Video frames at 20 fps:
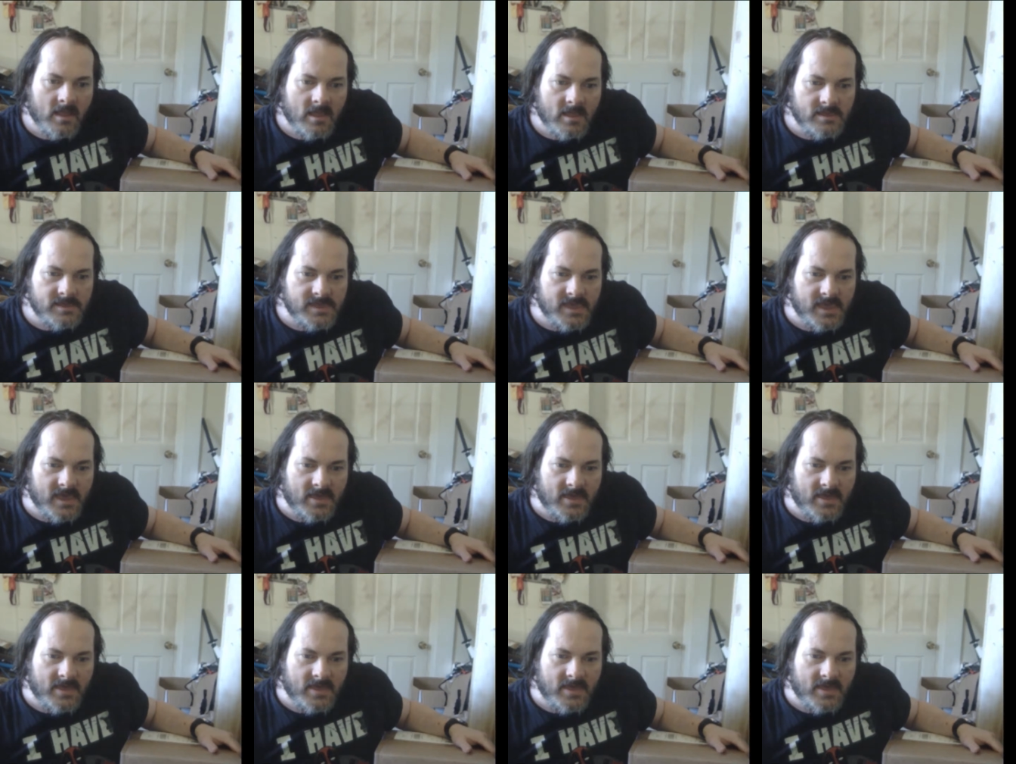Yeah,
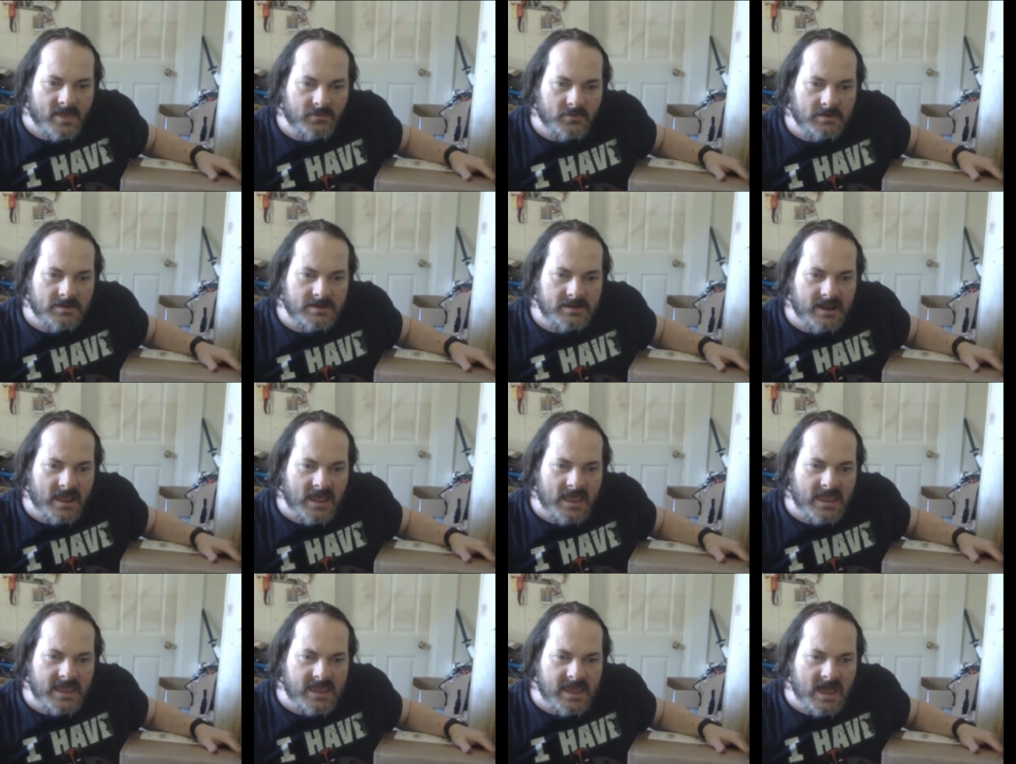this one
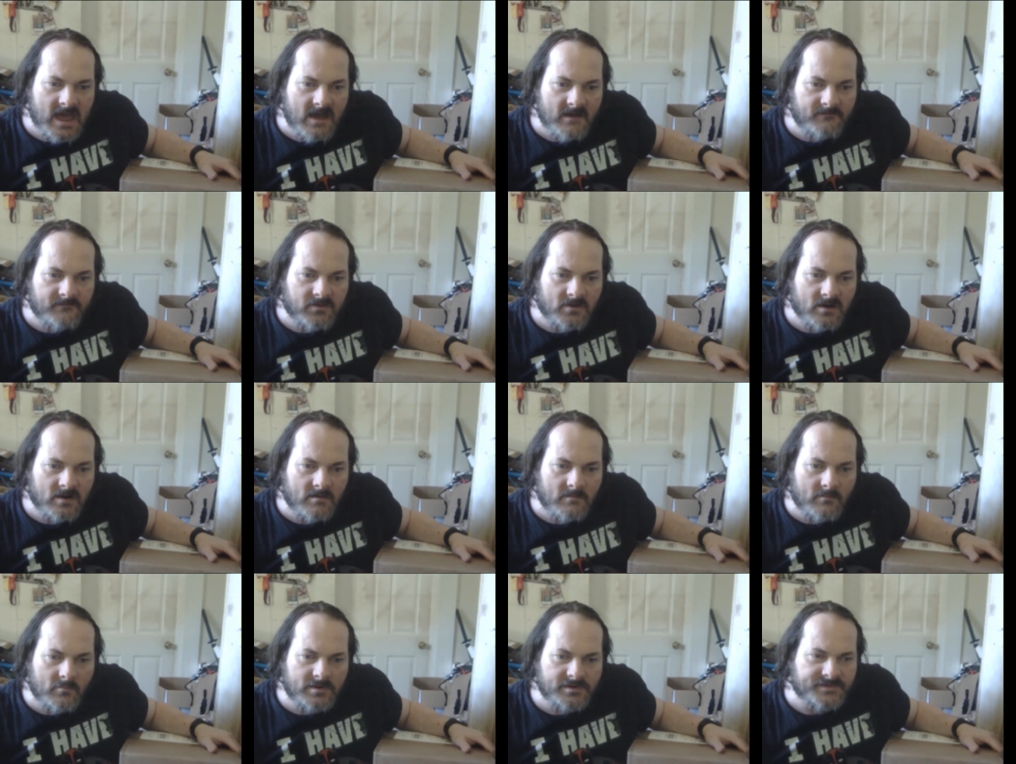I got
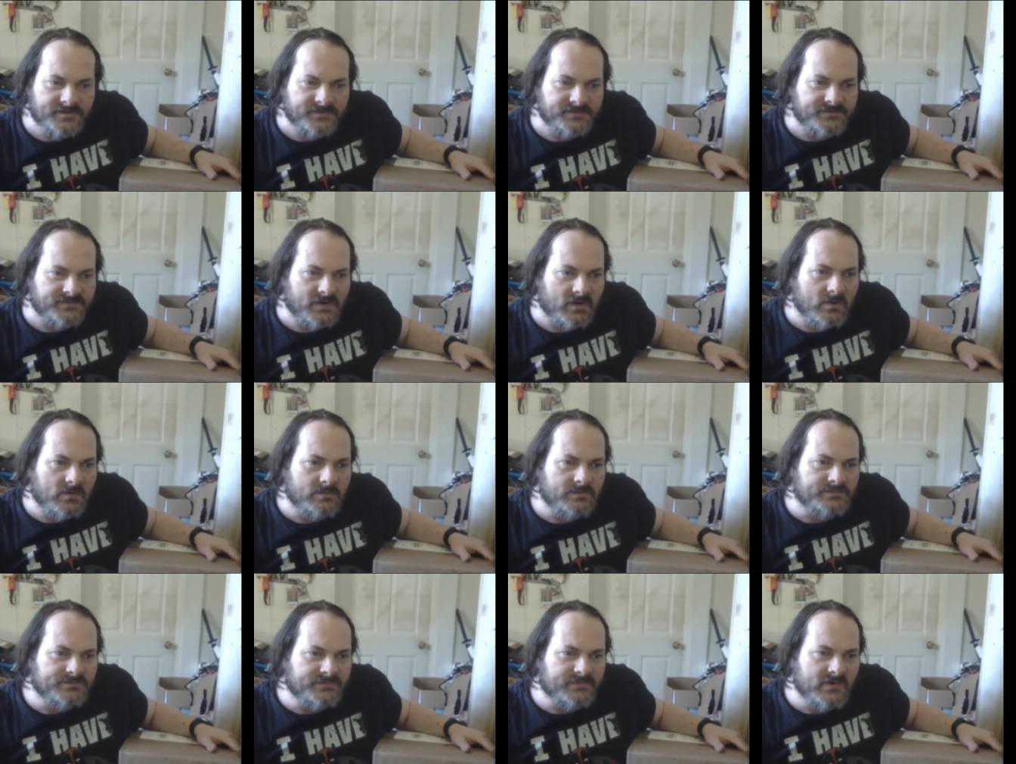from what is it,
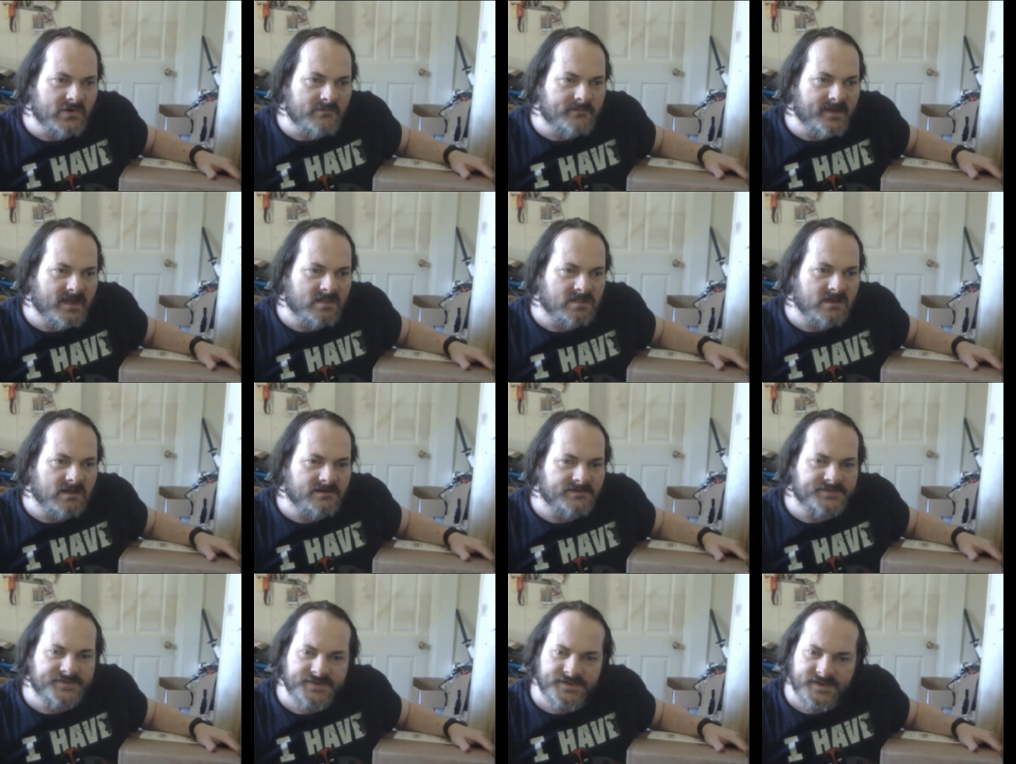Drones Group
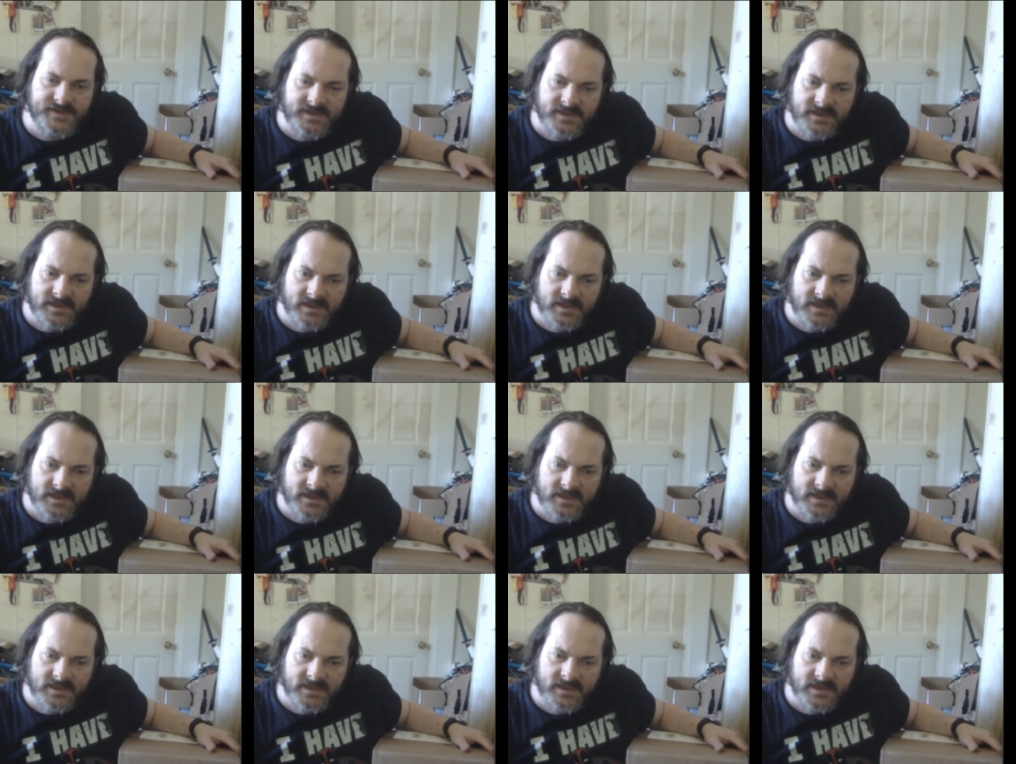LLC.